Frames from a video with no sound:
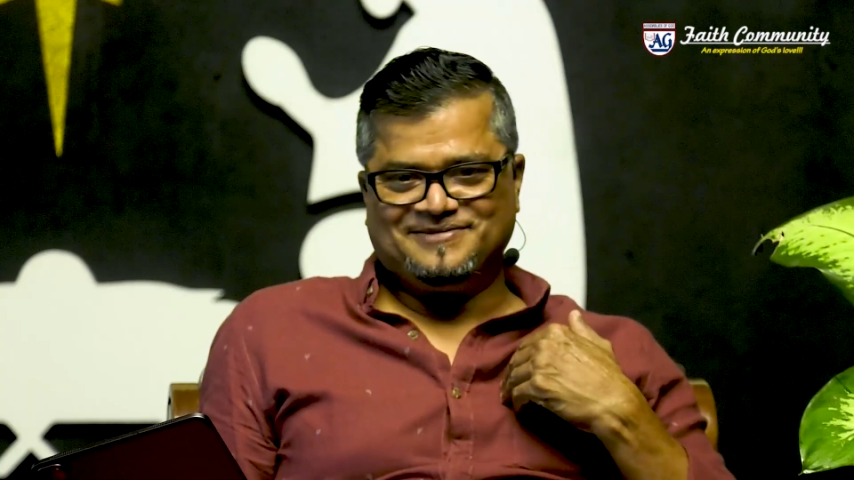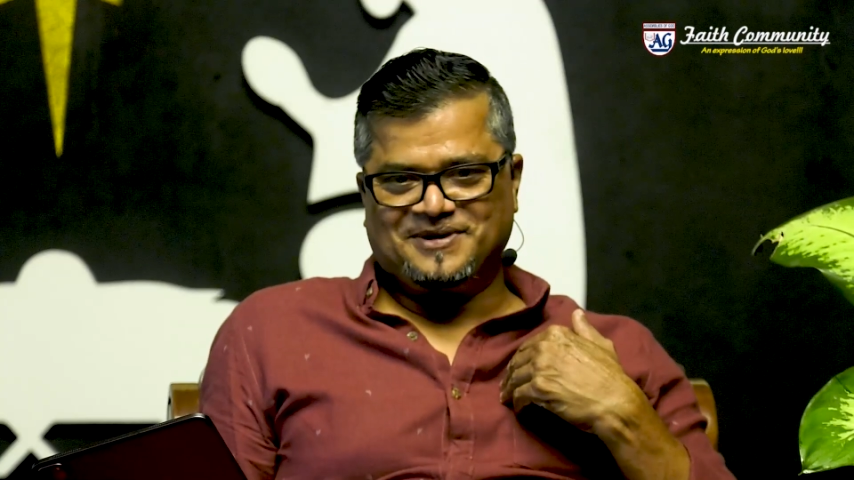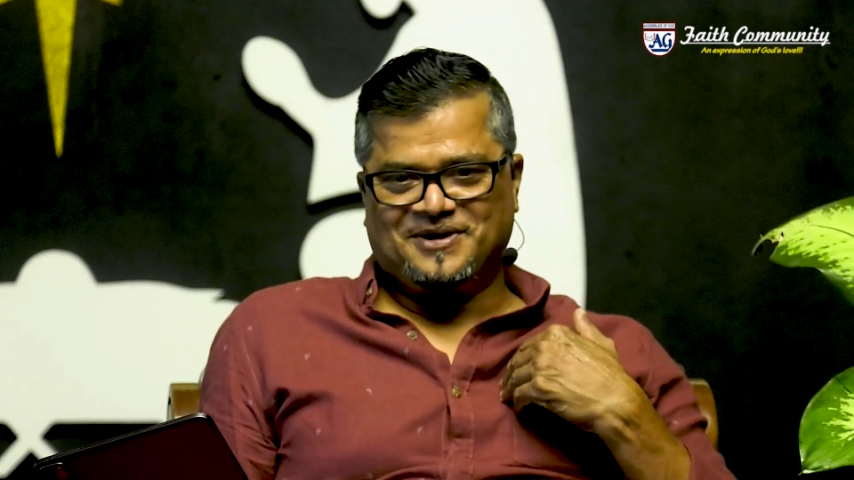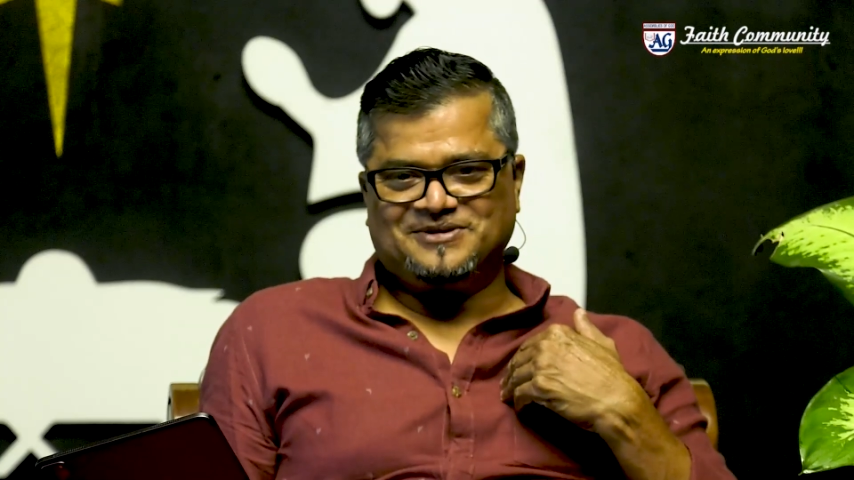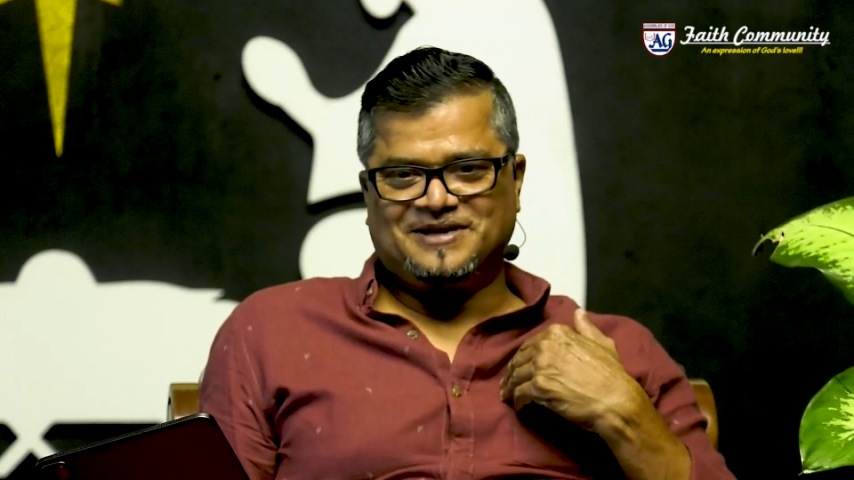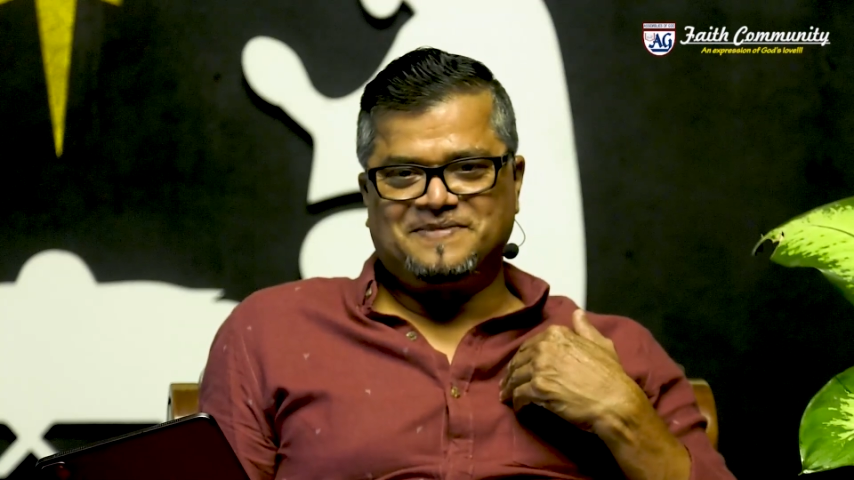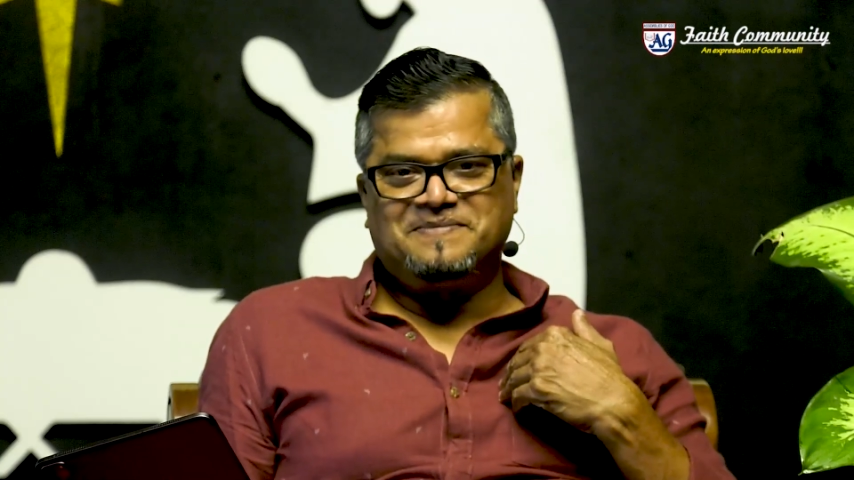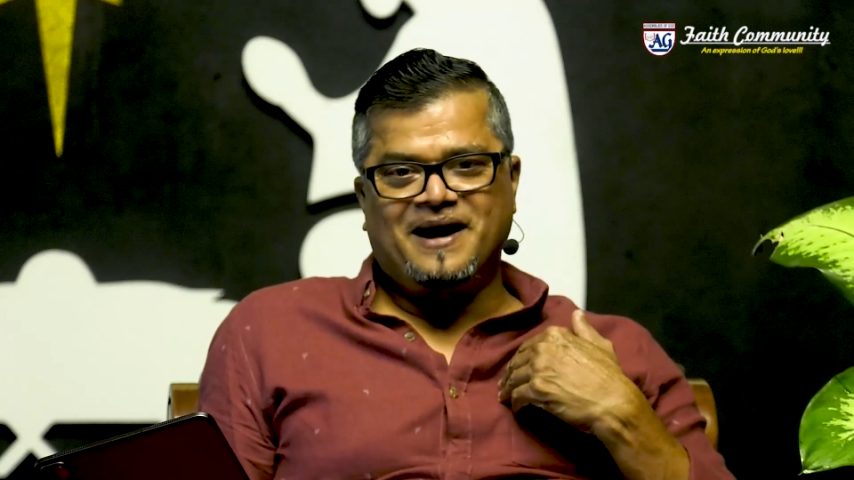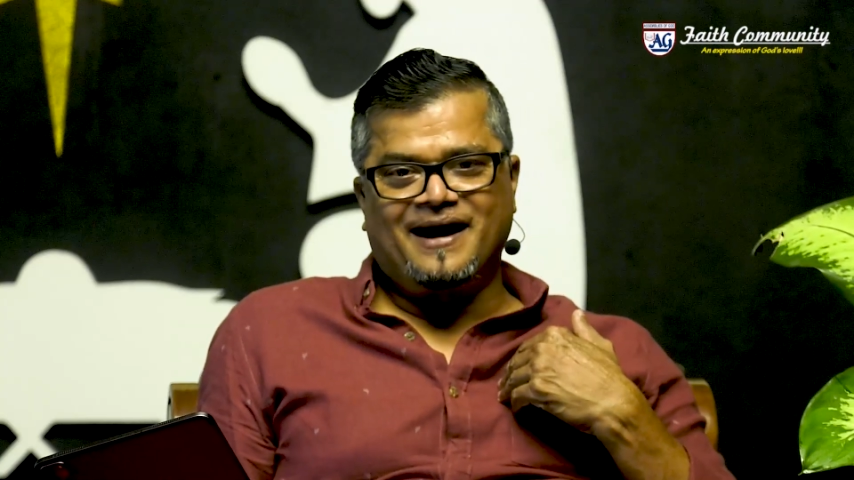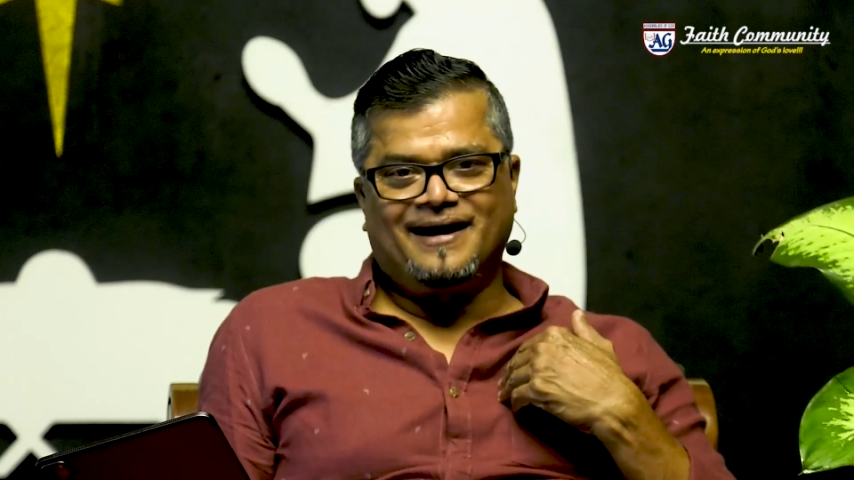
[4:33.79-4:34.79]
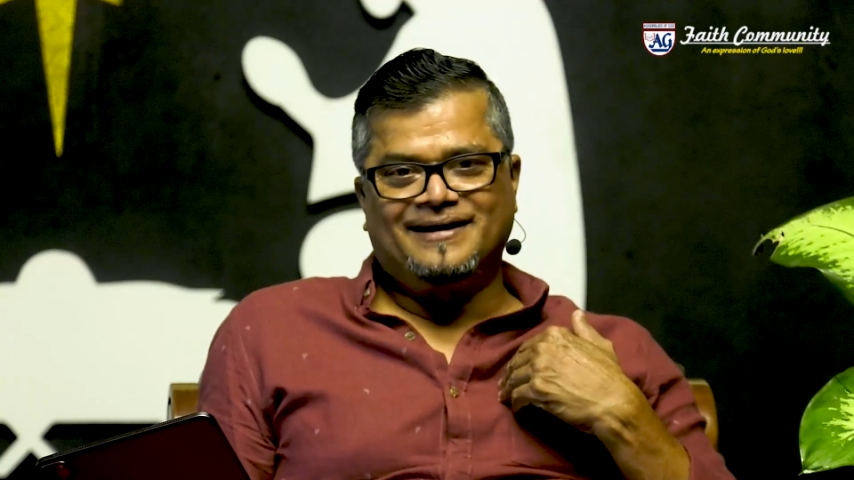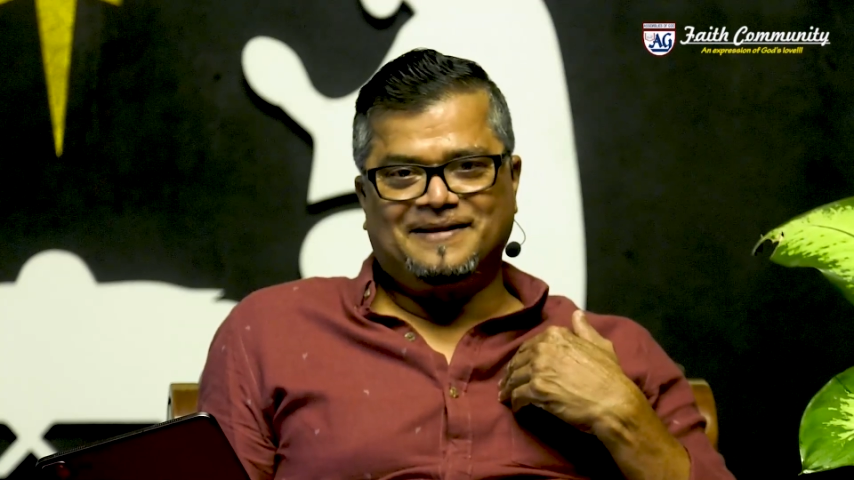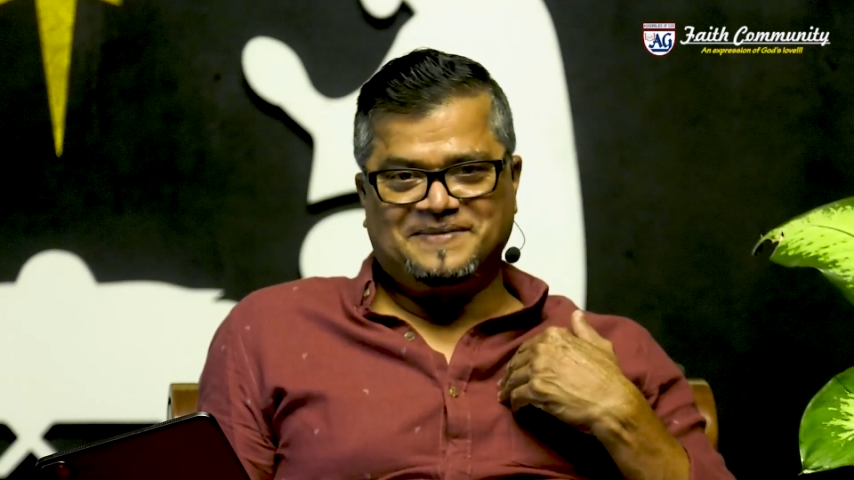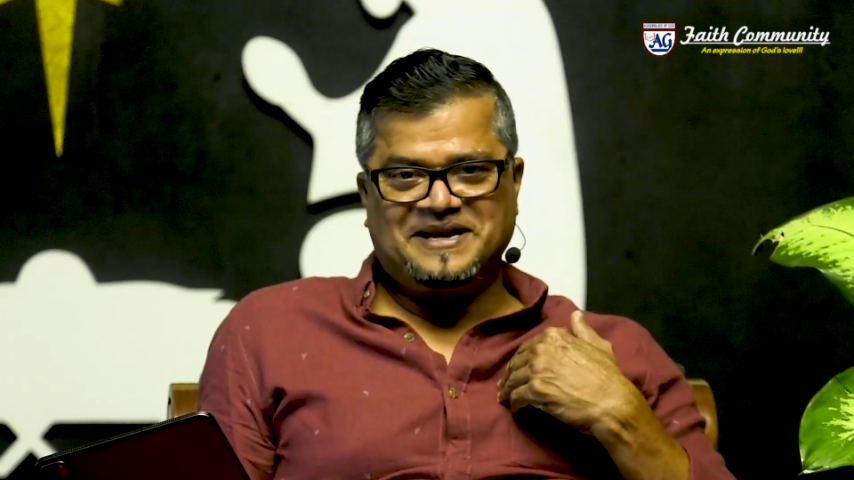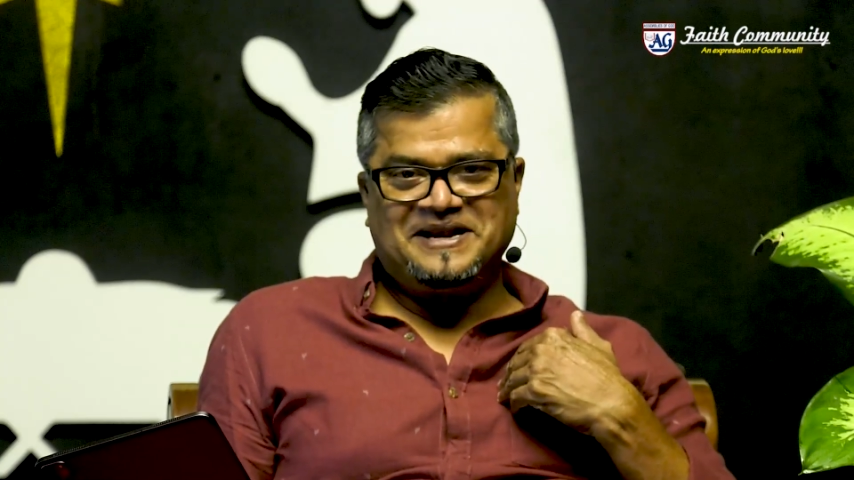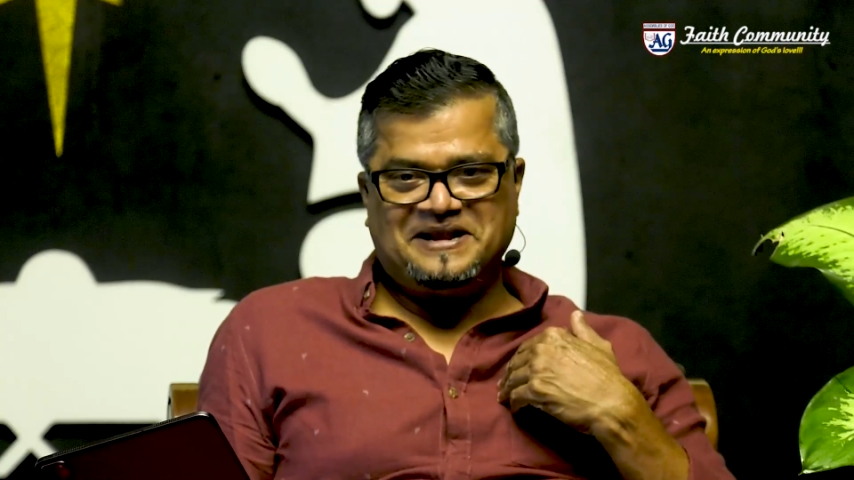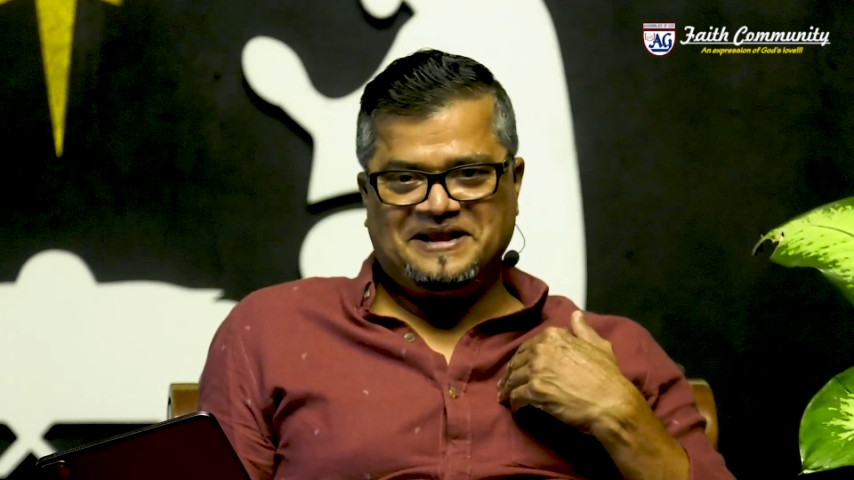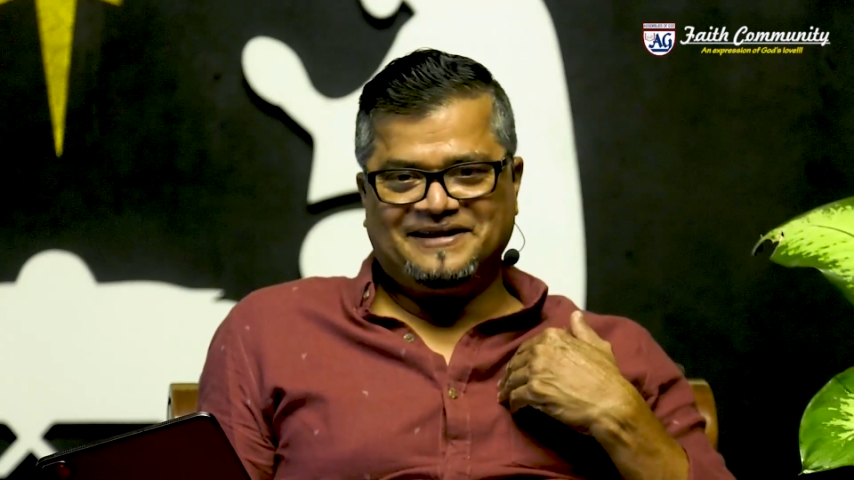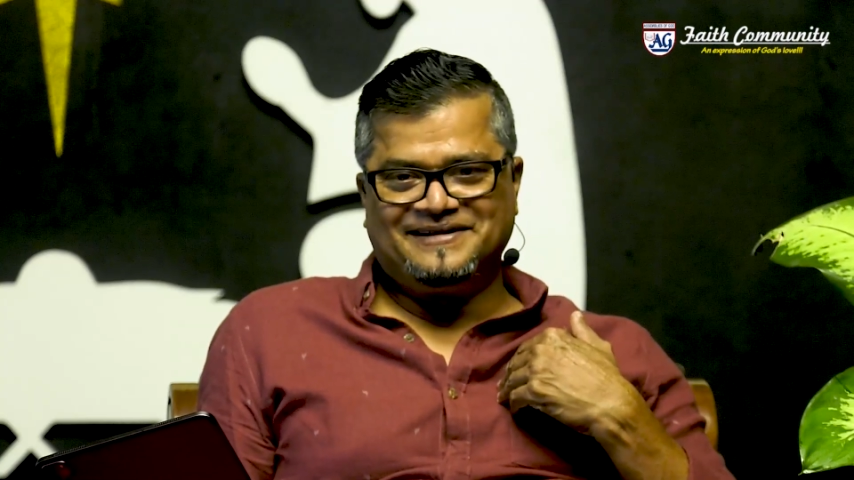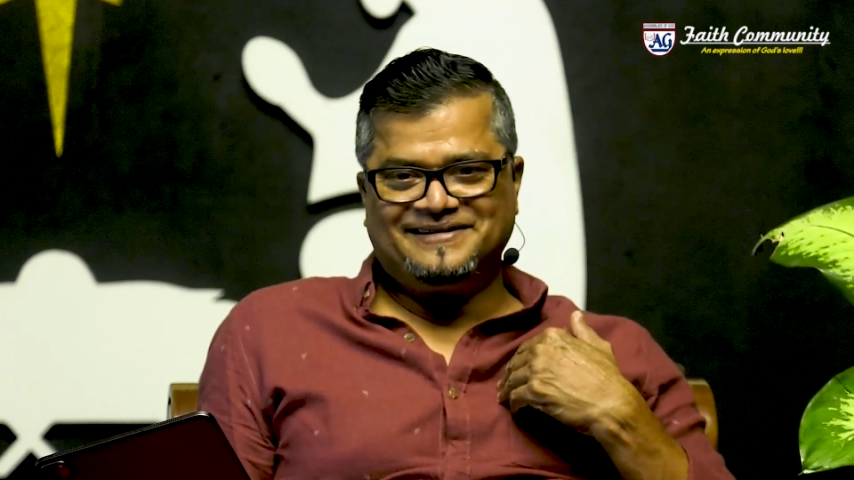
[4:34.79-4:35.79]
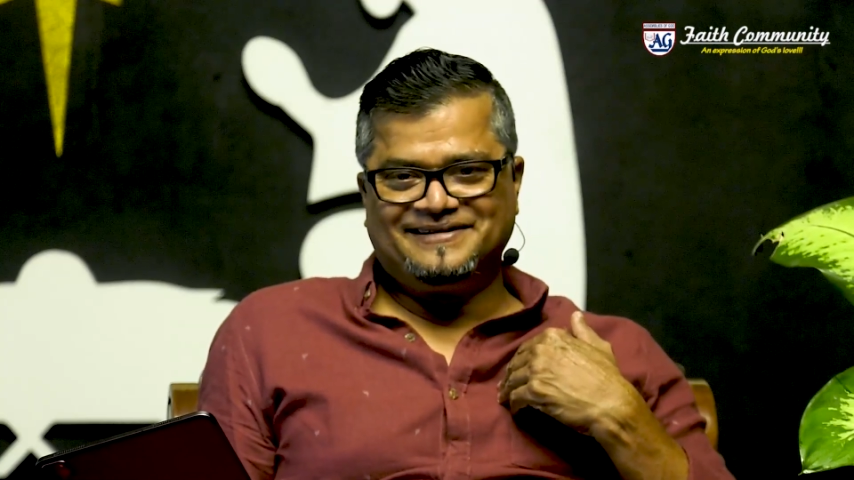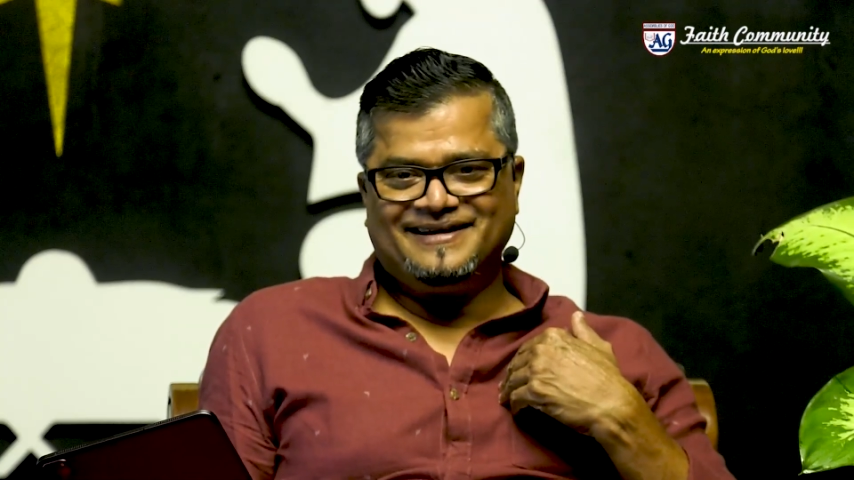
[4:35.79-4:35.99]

because I'm a man, I'm an Indian,